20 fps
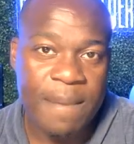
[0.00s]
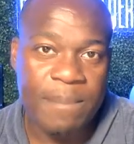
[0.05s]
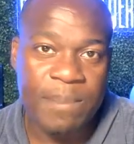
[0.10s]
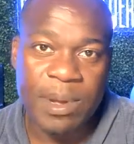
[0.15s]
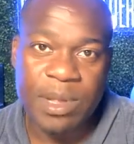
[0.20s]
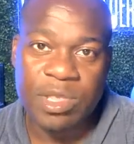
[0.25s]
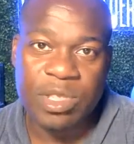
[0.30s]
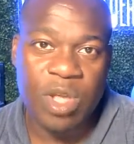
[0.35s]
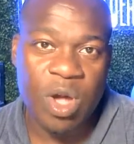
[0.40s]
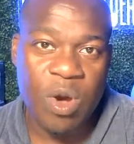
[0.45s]

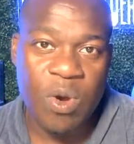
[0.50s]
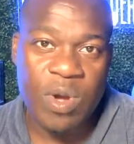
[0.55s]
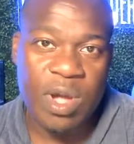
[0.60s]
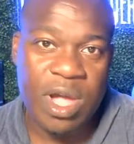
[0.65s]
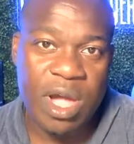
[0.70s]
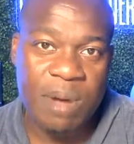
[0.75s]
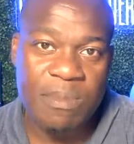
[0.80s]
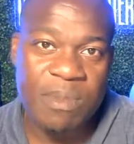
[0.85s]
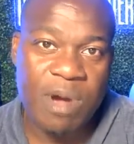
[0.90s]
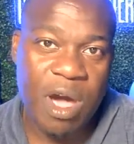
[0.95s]
But don't
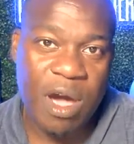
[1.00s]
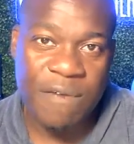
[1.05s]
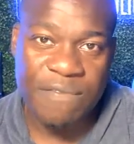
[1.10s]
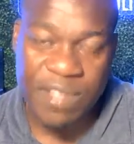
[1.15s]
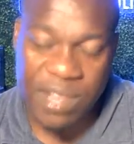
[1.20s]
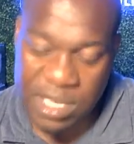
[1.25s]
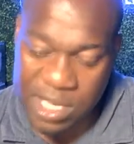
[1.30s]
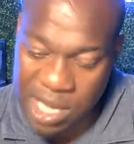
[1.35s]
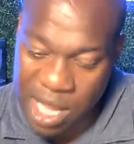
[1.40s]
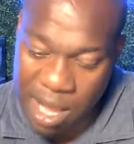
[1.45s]
come off
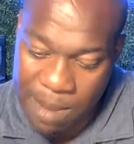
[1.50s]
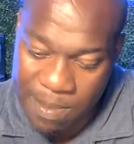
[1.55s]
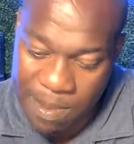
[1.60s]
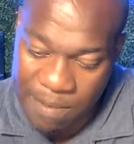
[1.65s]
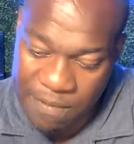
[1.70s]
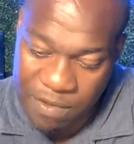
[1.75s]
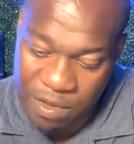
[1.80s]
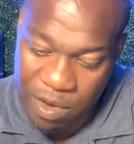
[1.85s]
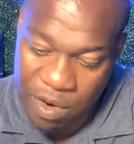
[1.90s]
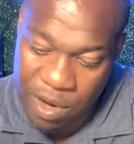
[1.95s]
the top
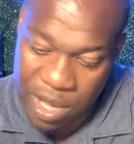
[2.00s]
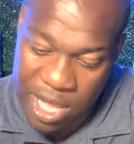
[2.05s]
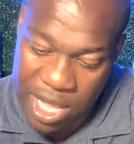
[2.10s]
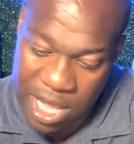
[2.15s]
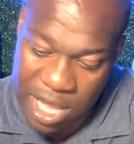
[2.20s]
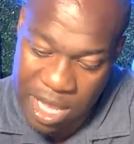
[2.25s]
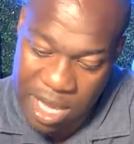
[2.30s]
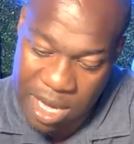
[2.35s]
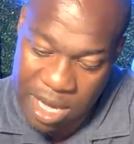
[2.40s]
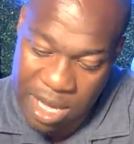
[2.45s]
of your
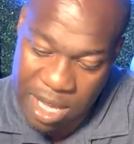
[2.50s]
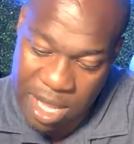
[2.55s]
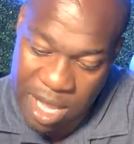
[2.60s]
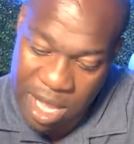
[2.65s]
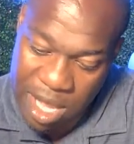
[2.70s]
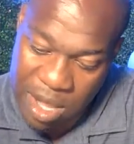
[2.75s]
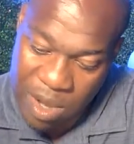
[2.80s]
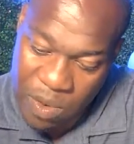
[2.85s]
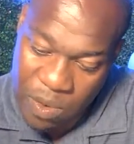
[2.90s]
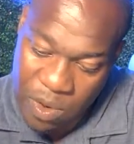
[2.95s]
head
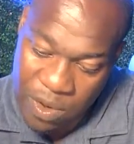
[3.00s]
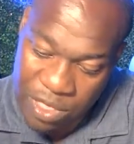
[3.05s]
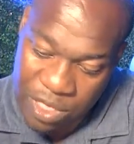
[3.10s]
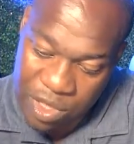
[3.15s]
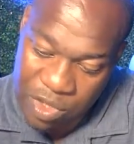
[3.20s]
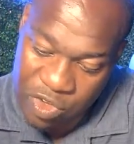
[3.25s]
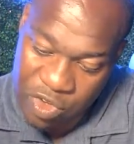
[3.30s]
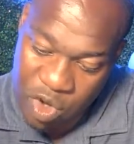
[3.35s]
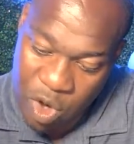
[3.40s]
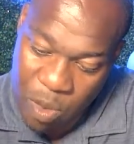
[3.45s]
with
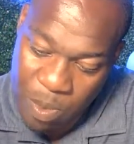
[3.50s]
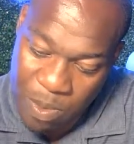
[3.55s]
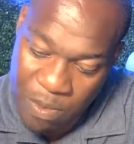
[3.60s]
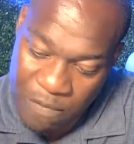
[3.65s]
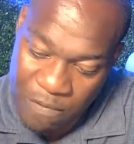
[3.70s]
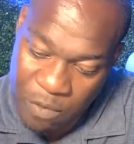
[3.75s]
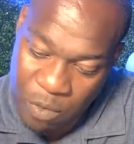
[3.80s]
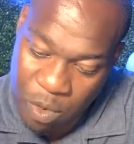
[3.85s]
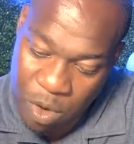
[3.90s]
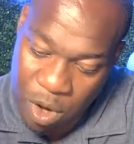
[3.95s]
a scope
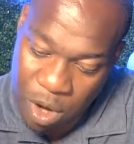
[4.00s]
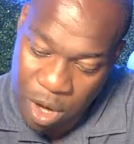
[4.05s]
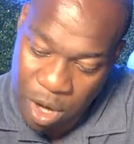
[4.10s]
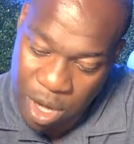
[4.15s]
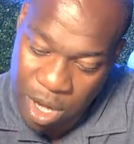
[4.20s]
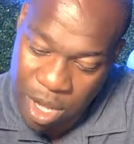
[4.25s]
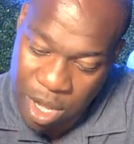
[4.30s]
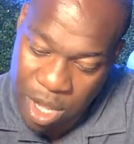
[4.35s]
of work.